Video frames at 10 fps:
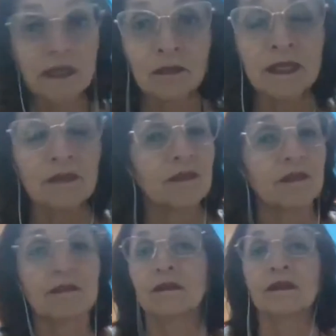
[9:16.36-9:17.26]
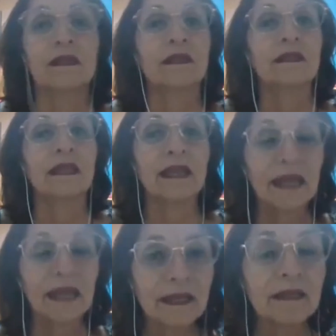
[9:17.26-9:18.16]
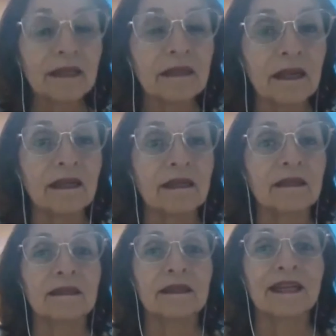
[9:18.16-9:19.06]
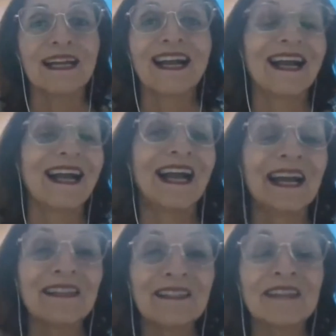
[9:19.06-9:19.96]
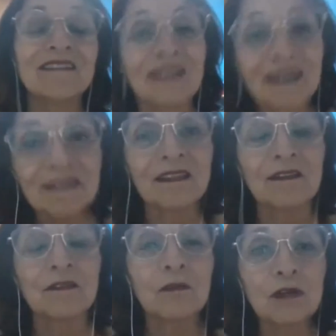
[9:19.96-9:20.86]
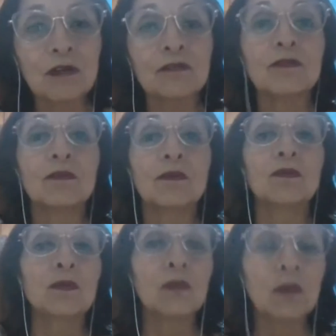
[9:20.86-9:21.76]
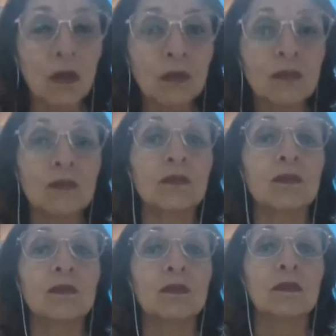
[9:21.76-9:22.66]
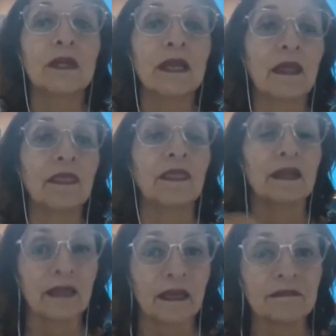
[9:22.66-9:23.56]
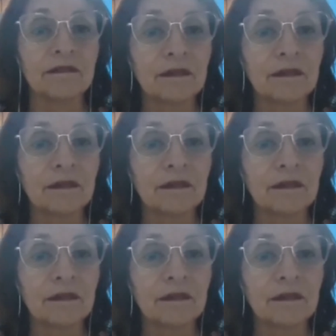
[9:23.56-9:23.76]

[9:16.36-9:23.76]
into justice. They had a trial, and the sentence was to go to ethic class,